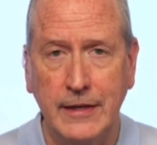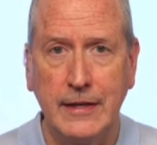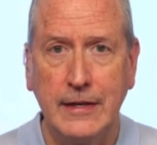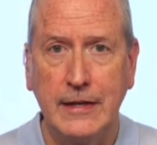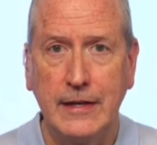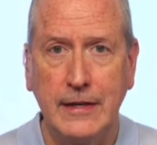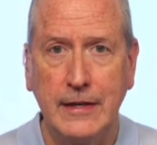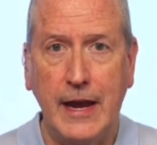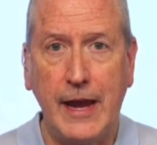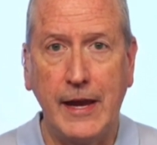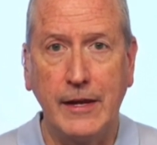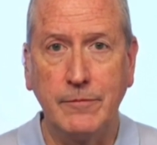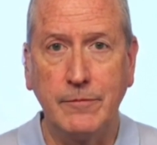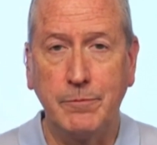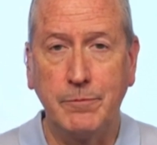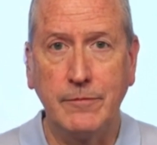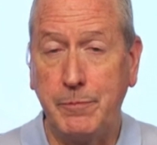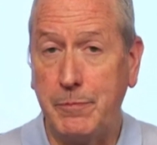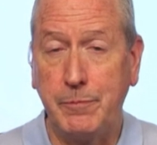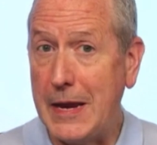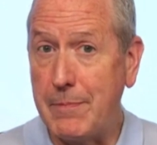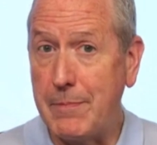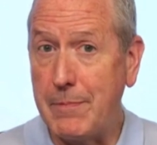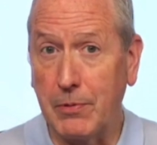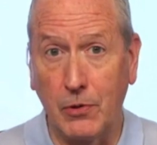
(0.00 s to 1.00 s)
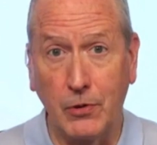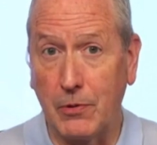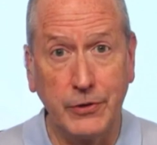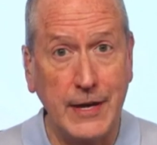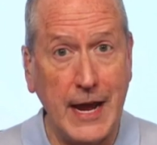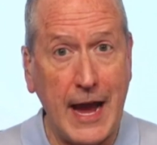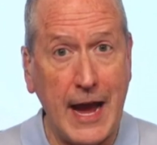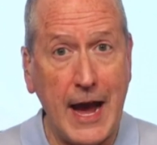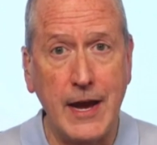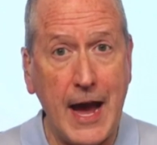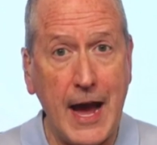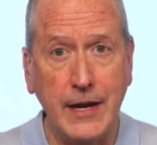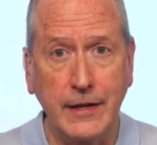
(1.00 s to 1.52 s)
and people are
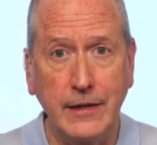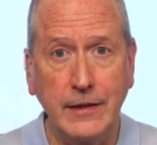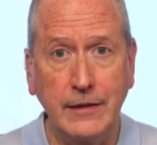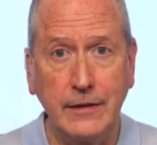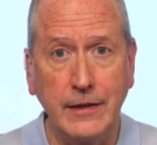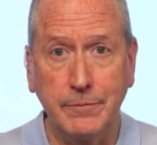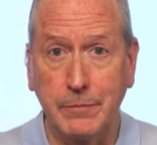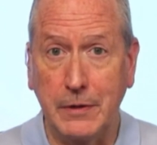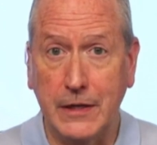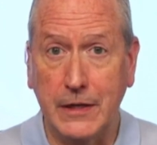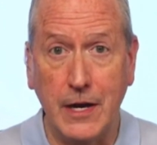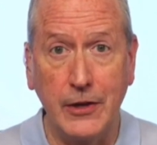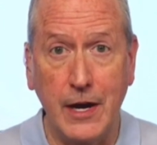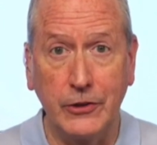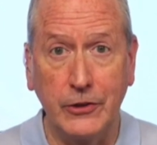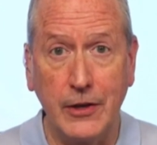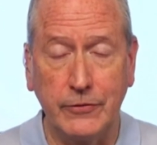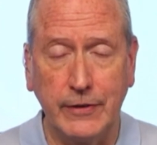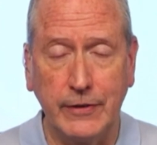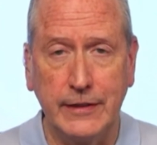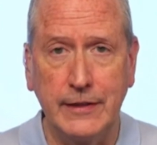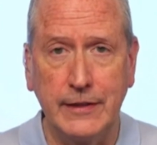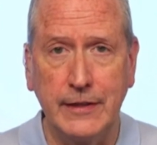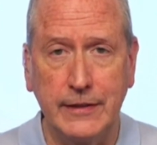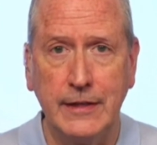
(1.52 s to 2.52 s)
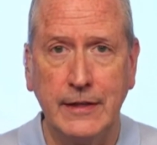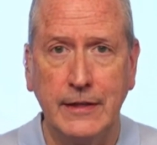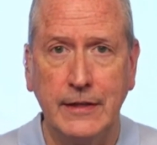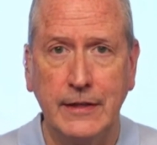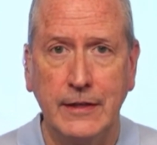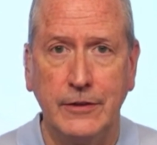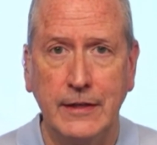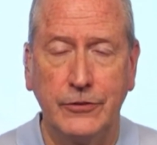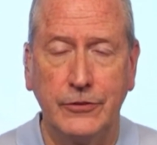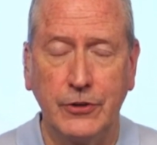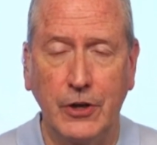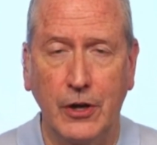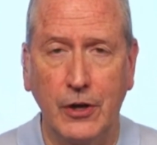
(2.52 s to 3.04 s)
dying because of it.
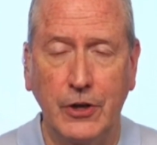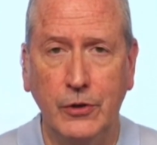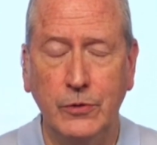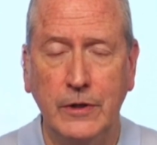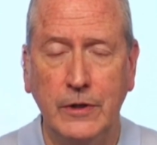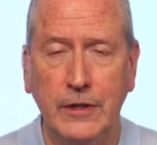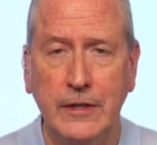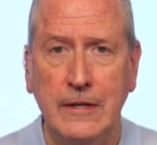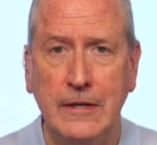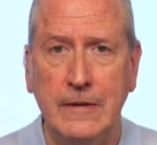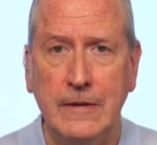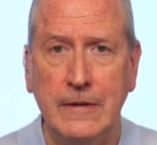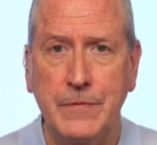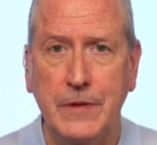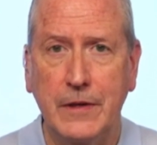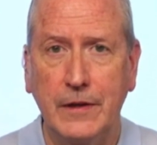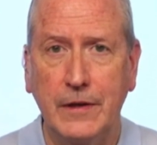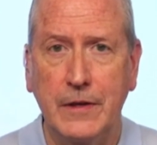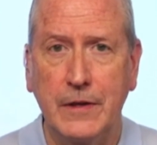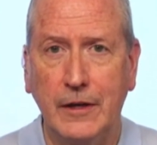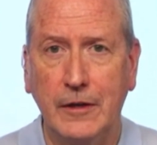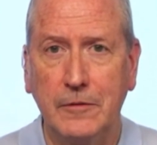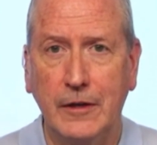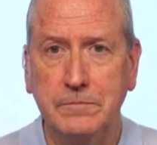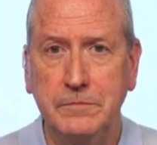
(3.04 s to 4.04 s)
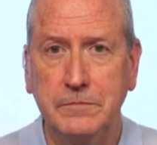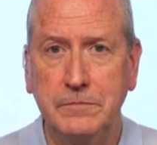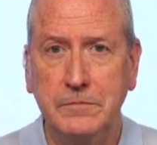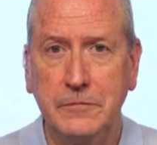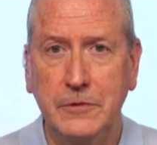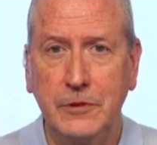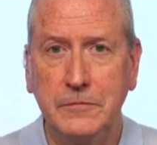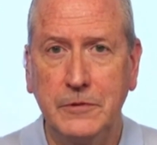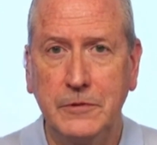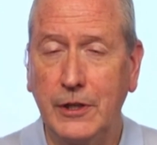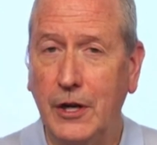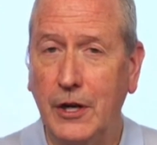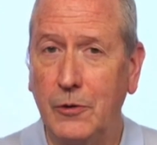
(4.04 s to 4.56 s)
So,
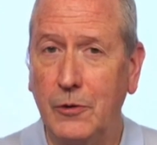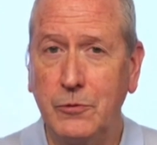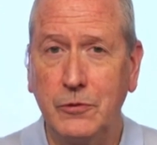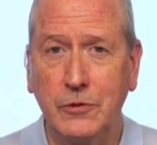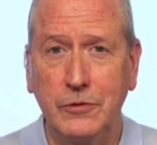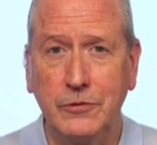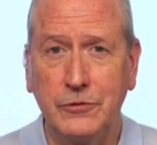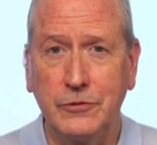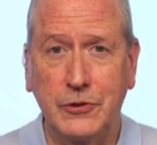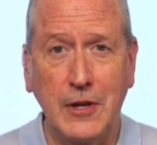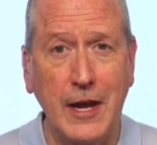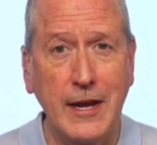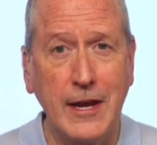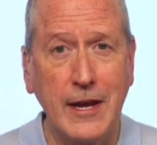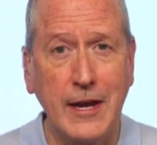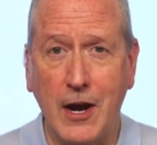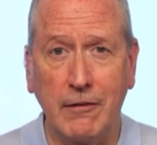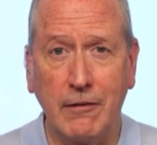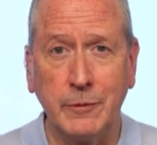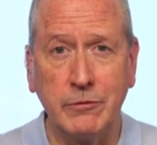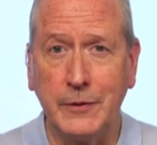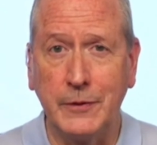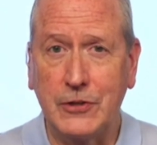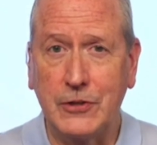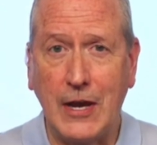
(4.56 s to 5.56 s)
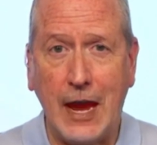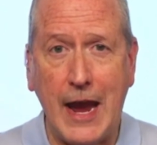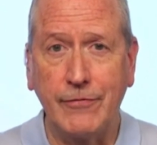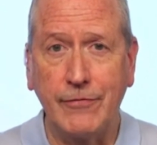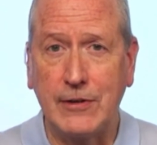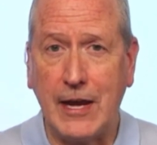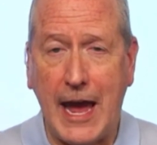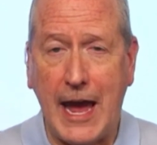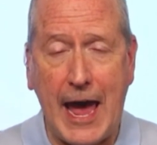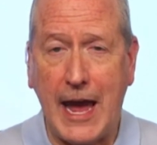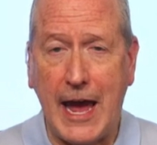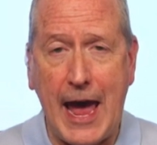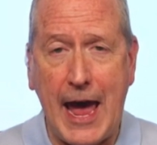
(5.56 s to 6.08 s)
state governments have
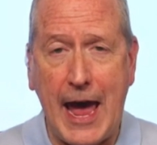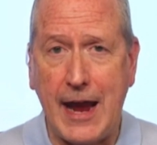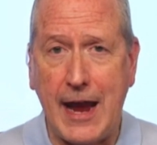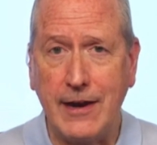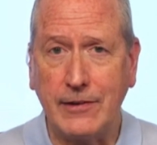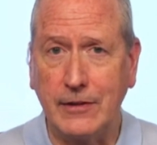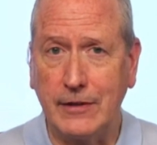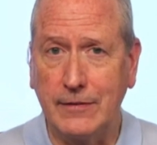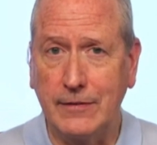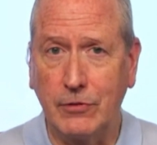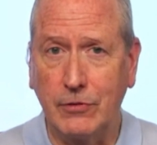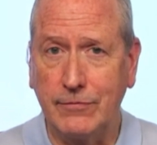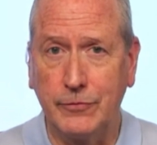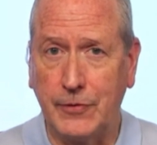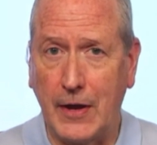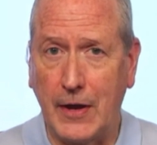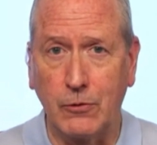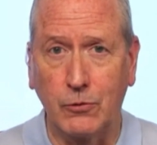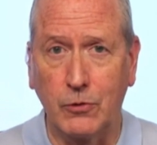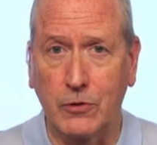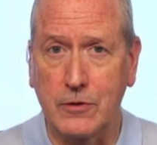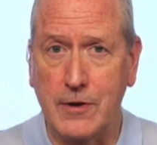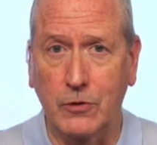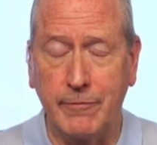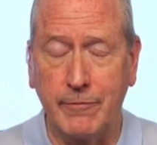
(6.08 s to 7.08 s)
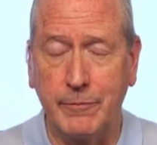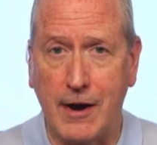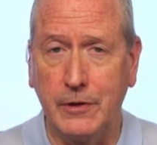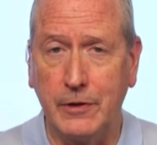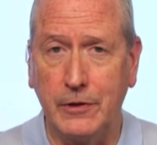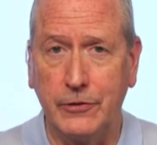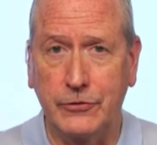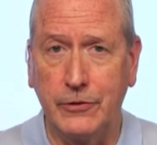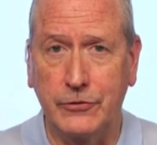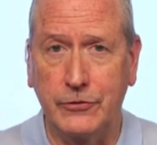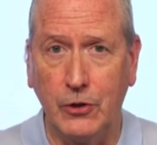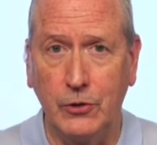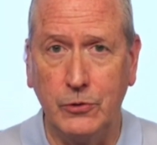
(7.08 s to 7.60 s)
to act if the federal government
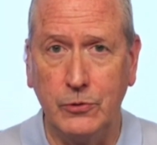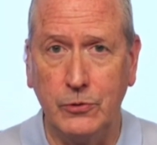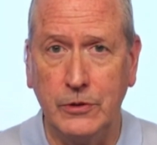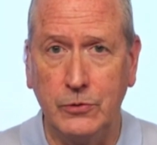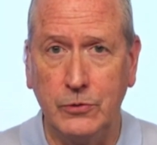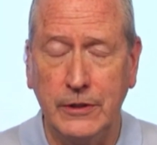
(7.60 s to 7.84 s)
is so